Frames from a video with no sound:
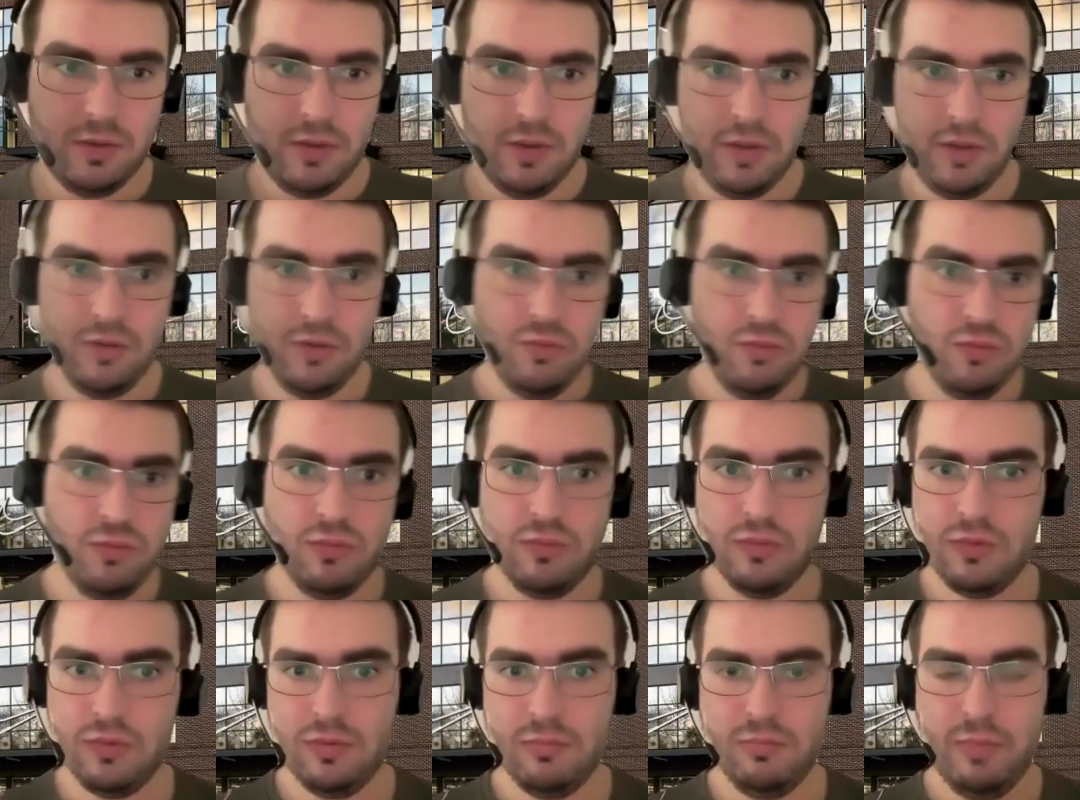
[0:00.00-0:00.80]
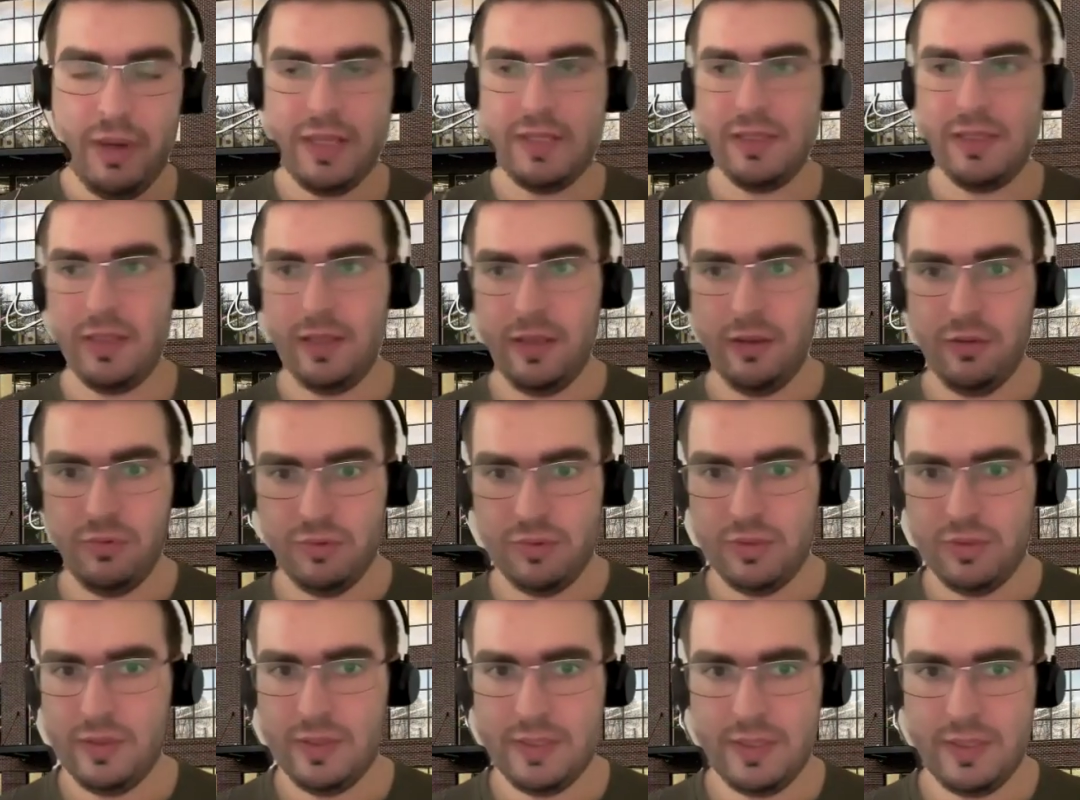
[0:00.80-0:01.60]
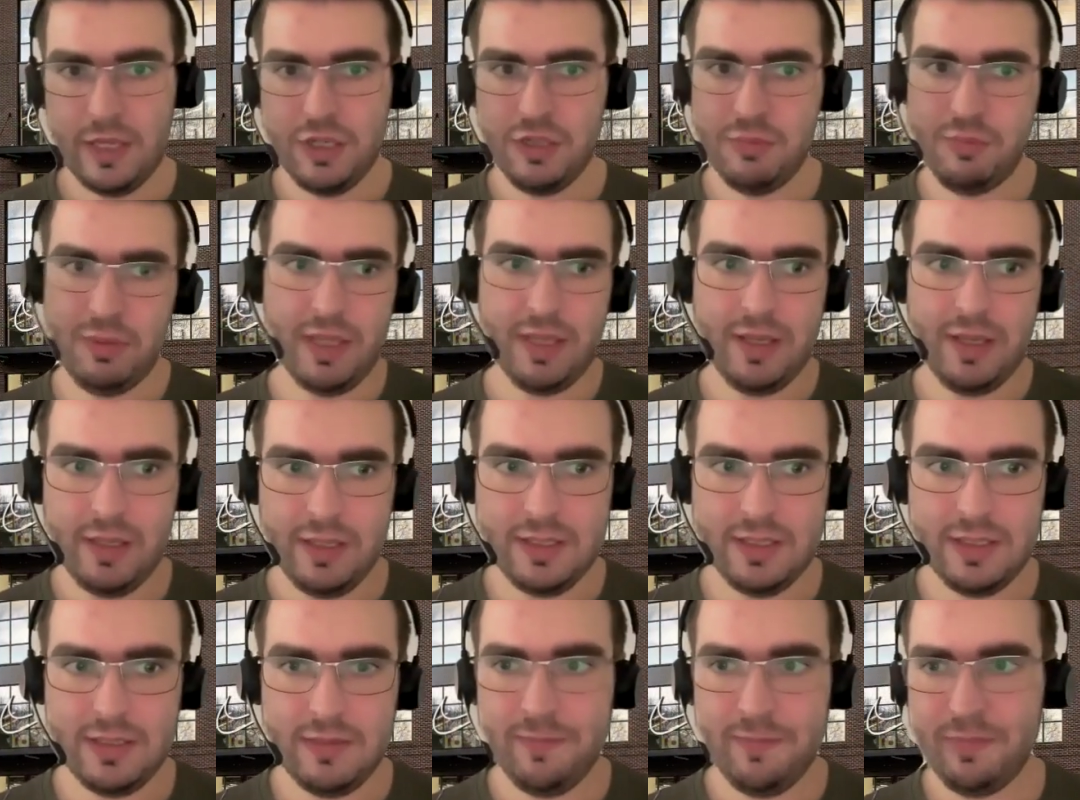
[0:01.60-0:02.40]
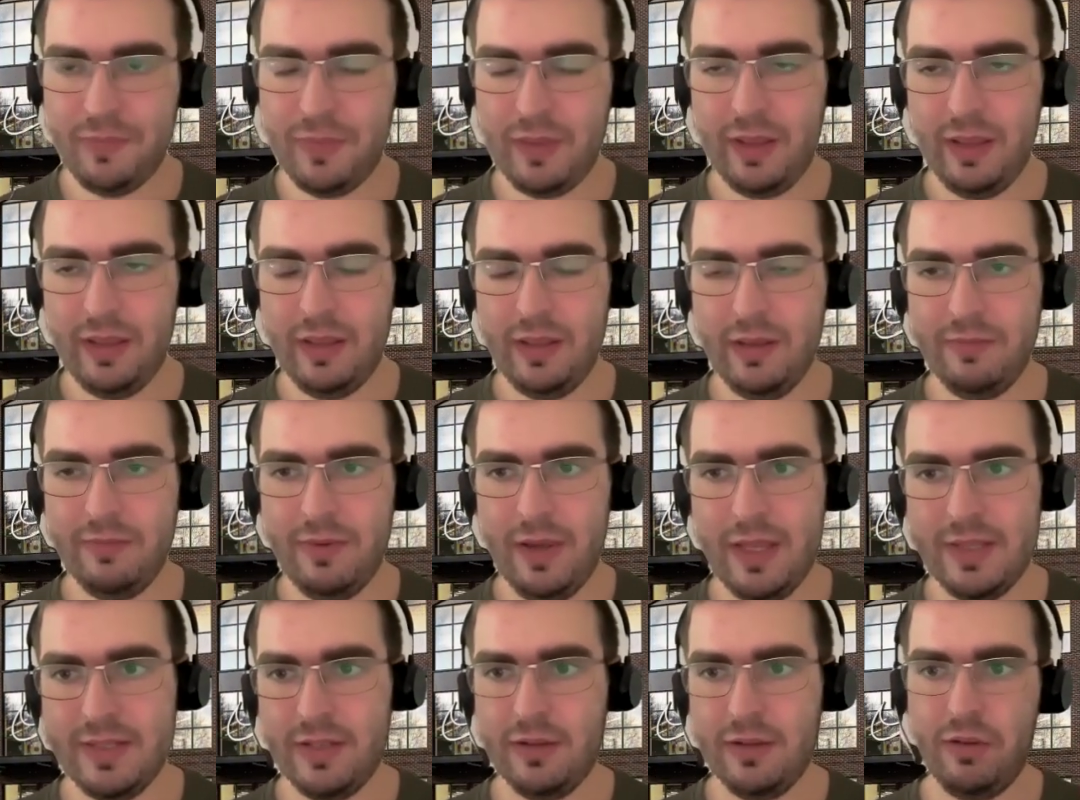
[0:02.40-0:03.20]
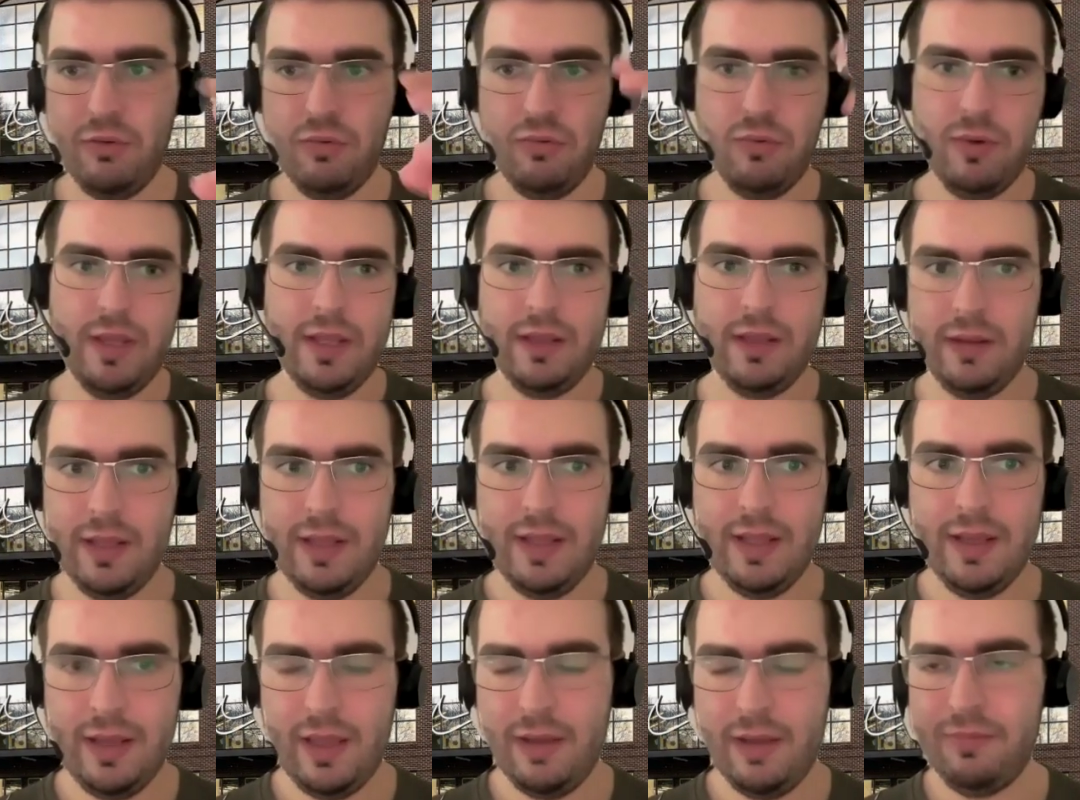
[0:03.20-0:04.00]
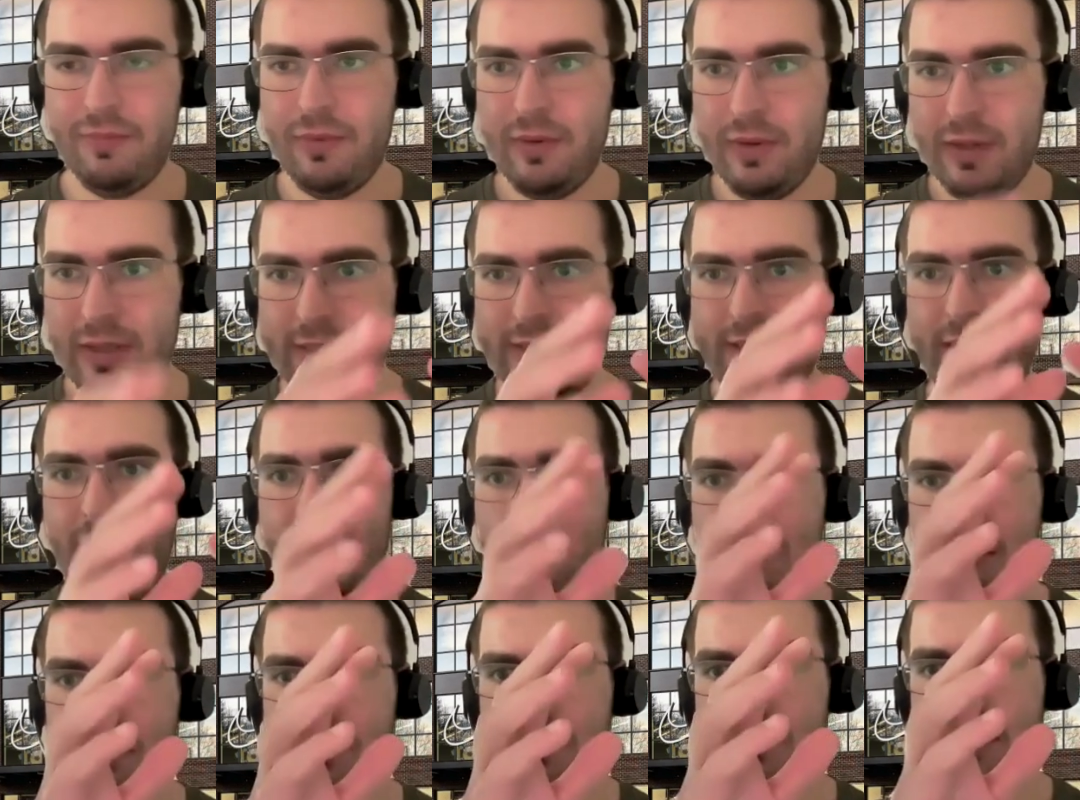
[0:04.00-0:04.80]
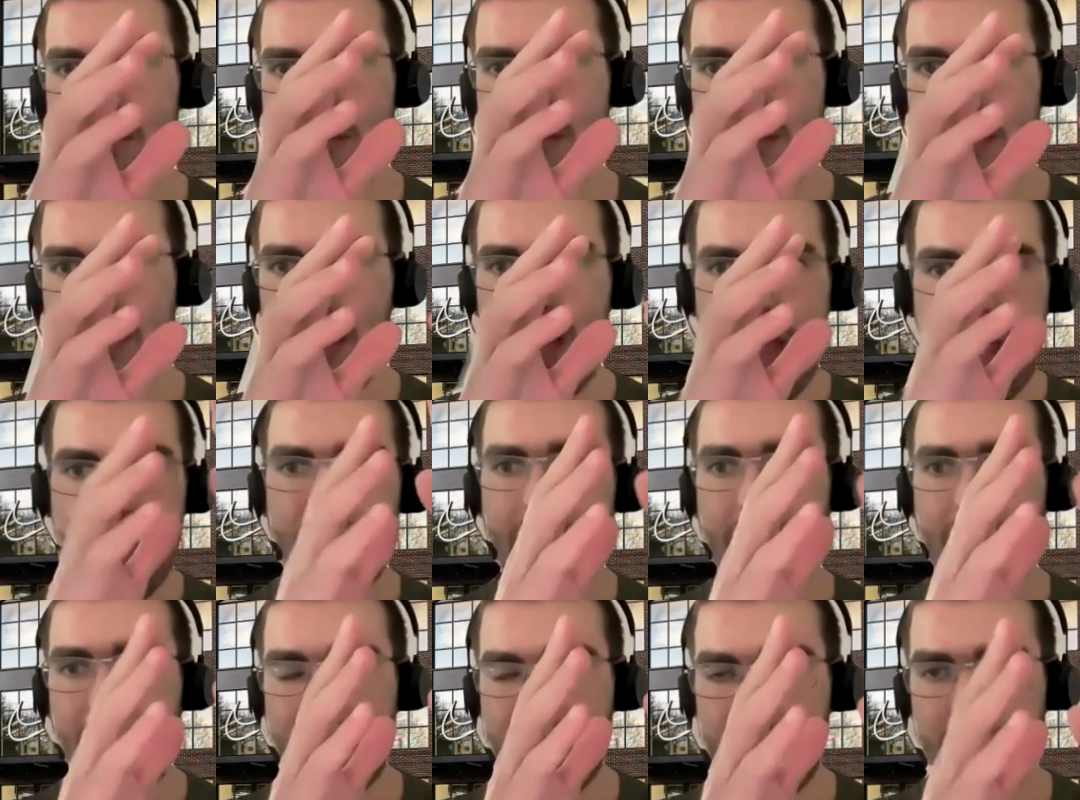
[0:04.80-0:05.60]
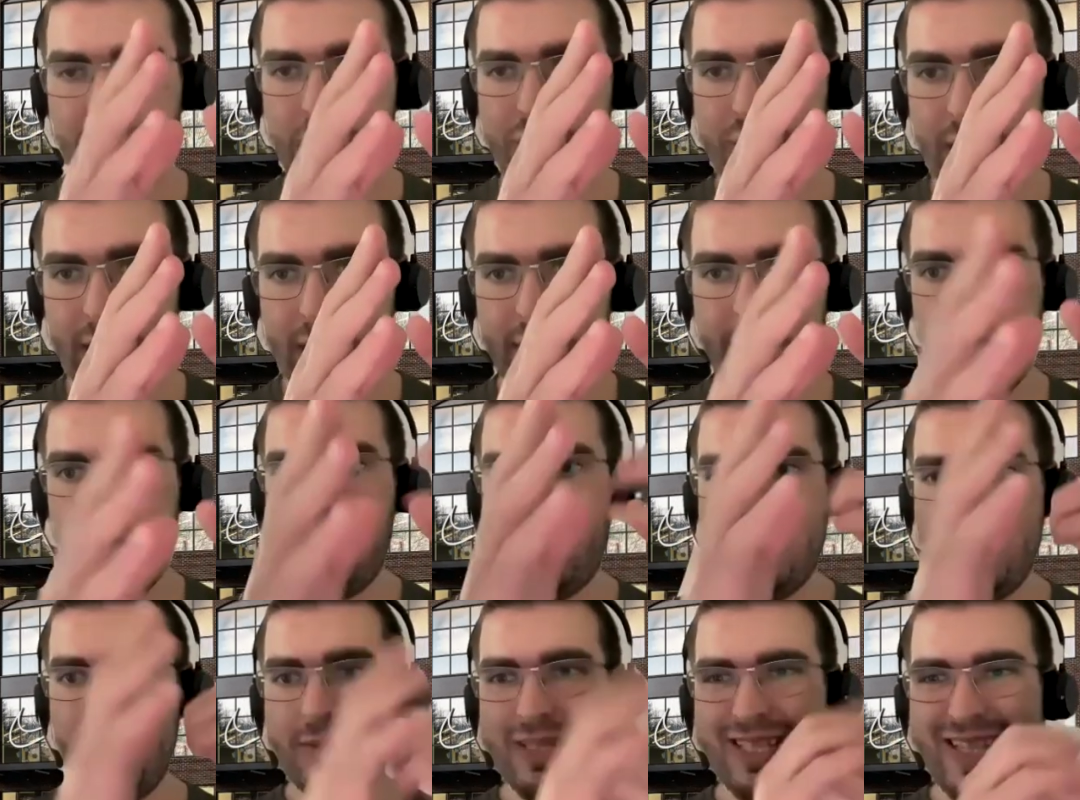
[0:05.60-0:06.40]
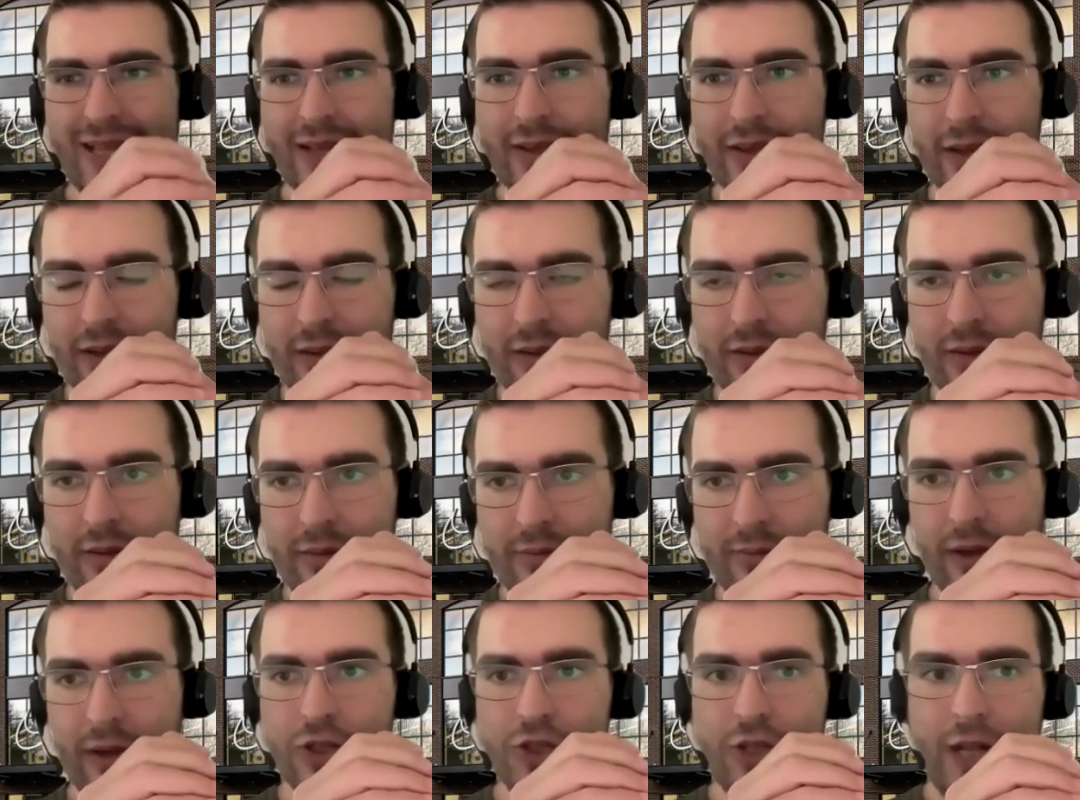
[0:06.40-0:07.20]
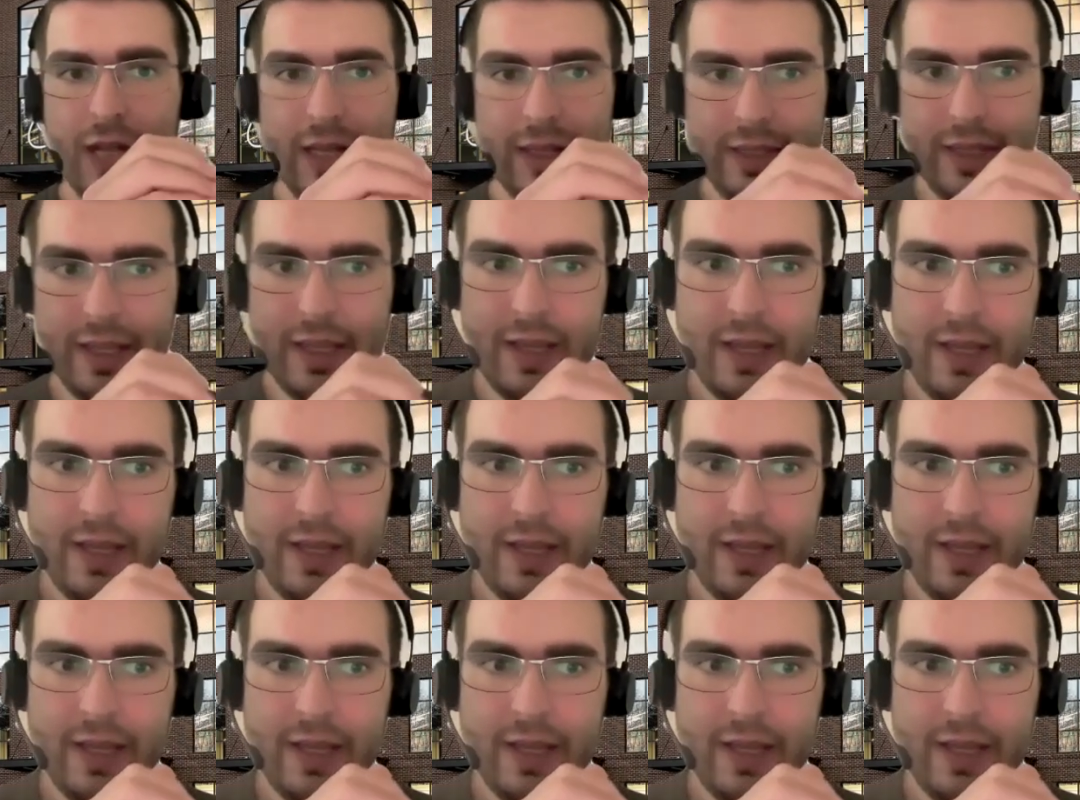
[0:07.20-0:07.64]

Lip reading: You basically use such plugins in a way that you can have some library functionality or some standard functionality